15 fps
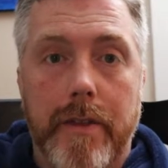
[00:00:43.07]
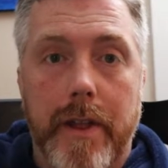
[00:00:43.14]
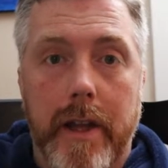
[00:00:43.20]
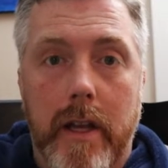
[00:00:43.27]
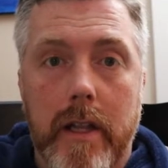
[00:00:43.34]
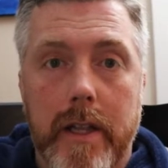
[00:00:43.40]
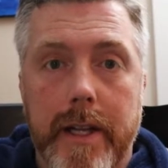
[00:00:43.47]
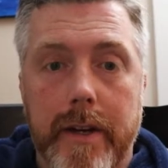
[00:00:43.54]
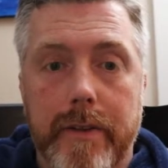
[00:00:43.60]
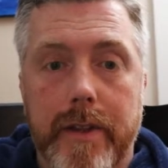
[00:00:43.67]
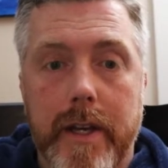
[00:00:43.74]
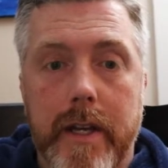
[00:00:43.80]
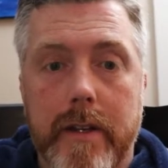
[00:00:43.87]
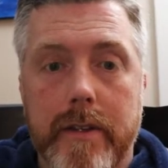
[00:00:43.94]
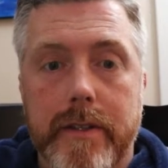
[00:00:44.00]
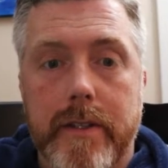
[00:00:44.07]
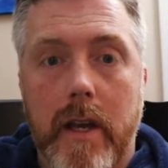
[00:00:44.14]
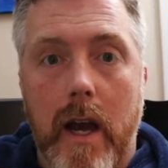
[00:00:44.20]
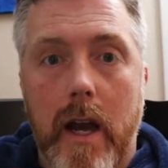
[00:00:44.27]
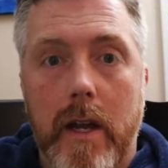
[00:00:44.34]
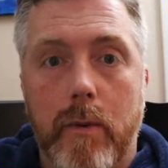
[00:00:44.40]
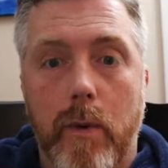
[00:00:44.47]
They cleared the
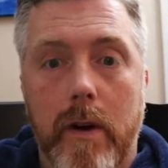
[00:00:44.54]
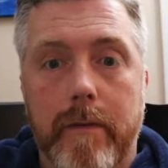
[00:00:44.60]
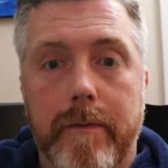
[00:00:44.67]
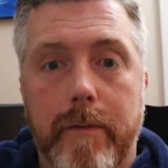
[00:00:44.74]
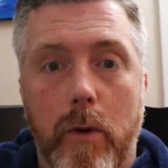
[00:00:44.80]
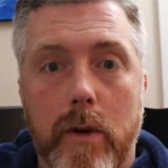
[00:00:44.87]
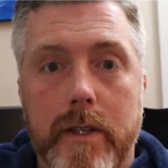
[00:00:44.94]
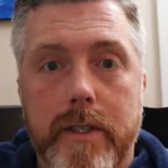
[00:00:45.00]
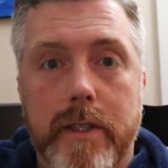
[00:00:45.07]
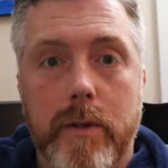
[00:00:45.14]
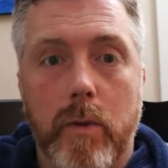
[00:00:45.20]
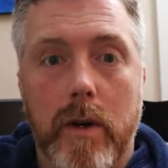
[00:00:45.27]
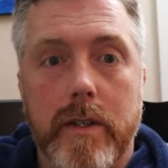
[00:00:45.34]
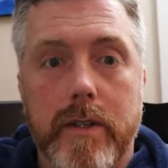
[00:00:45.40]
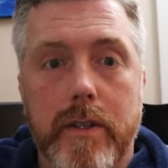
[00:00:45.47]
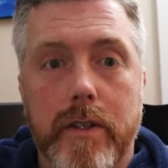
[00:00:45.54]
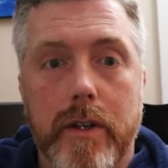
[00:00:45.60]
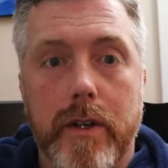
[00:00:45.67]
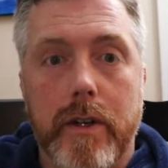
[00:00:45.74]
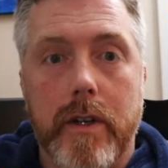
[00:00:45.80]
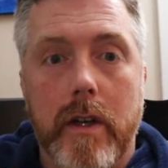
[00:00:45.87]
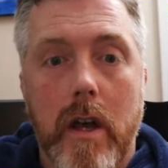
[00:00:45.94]
hillside where forests once
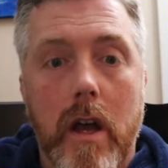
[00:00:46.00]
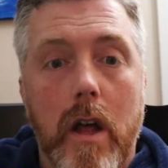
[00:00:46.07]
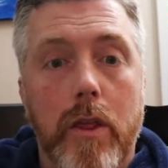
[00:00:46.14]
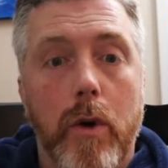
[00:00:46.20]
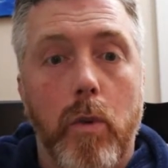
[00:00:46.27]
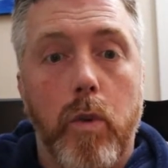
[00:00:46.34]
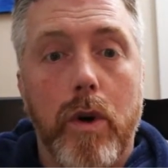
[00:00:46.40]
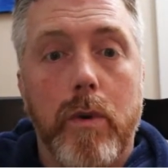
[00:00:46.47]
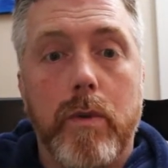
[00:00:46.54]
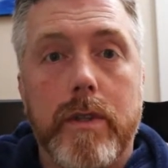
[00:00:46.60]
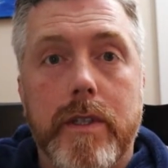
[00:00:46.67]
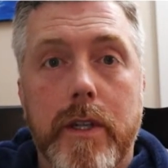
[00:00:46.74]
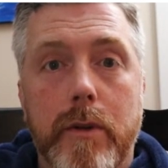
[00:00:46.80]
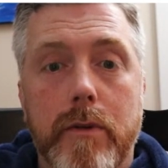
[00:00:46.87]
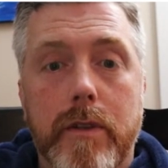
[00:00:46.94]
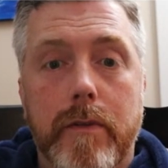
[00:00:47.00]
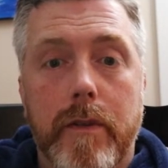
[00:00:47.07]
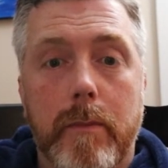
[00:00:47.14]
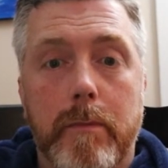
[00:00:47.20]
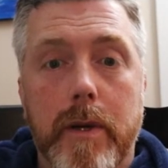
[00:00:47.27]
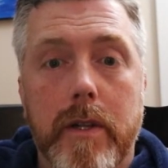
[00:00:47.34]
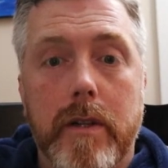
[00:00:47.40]
stood. The wood was used
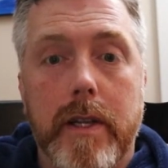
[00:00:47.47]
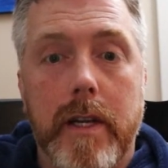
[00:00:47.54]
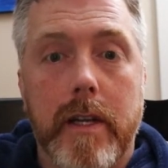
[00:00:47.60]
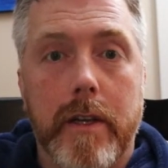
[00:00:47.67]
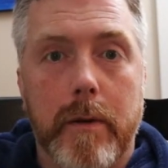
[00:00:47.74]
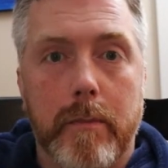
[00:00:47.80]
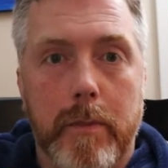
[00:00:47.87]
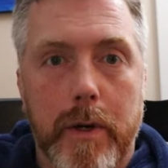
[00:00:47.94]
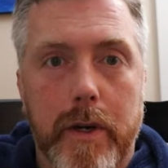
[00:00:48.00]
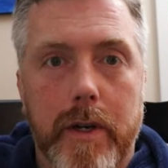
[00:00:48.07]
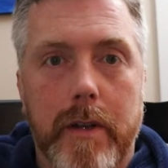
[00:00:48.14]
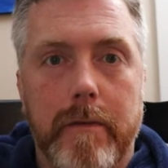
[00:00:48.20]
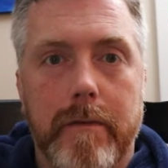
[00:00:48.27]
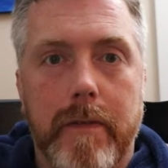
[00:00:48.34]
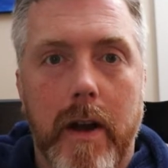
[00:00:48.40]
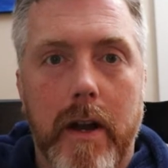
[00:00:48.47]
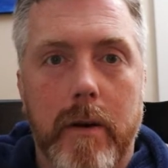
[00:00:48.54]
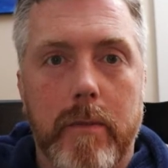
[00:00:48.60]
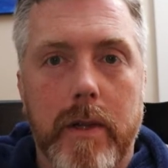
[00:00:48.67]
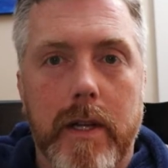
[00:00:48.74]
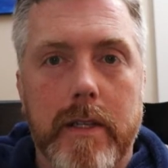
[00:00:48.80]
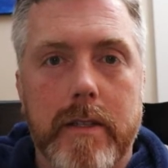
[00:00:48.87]
for building and to burn in
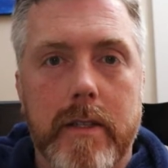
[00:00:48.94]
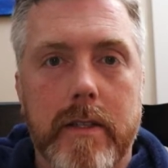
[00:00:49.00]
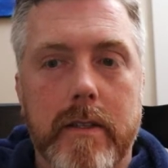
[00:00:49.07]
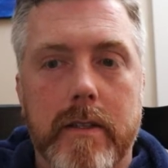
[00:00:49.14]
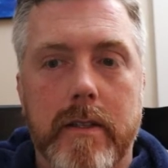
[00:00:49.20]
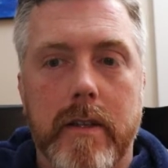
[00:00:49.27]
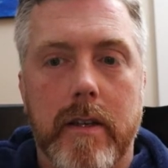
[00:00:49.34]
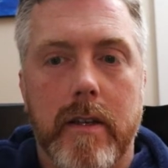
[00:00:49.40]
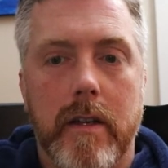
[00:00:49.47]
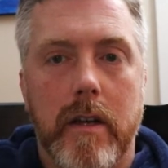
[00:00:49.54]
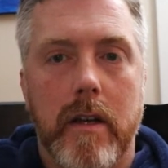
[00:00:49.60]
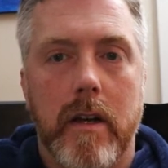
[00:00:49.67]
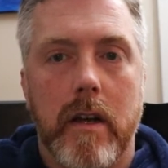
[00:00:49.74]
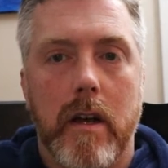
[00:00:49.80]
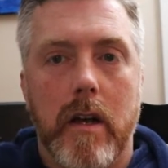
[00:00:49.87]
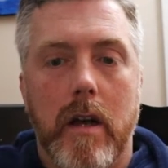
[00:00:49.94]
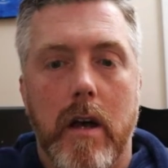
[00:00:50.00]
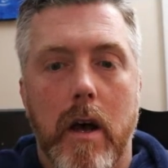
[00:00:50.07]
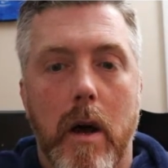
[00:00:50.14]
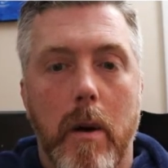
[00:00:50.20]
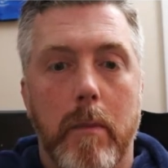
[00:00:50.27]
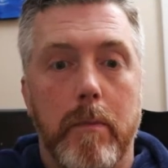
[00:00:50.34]
fireplaces.
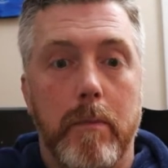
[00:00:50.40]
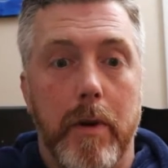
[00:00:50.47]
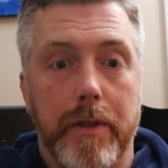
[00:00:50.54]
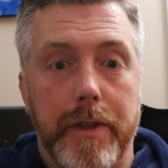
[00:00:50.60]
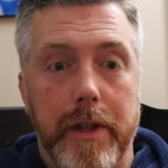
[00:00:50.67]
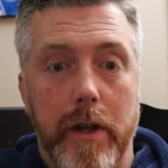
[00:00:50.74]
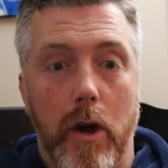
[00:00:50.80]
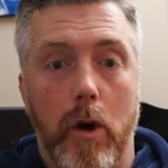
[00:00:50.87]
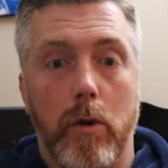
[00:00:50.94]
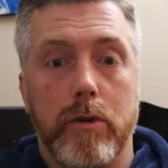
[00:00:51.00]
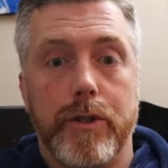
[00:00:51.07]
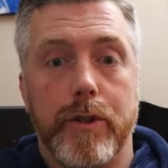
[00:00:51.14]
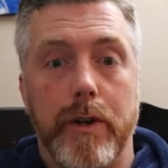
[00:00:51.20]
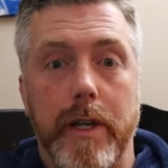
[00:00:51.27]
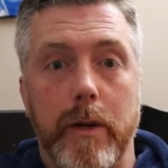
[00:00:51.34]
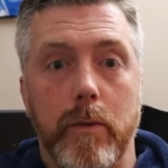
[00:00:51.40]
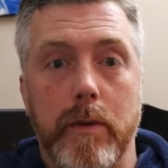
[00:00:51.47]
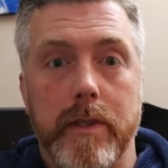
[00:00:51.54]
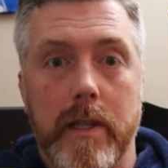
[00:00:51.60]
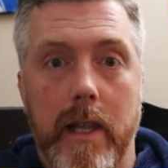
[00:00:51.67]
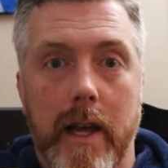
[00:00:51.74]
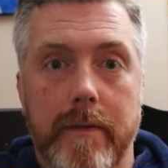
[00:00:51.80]
But the oak tree
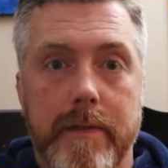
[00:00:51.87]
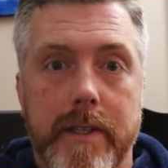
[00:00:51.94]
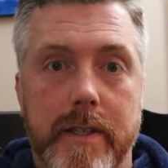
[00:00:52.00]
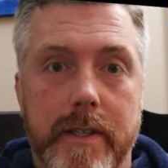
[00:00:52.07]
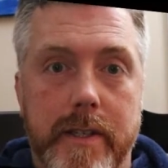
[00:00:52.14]
was left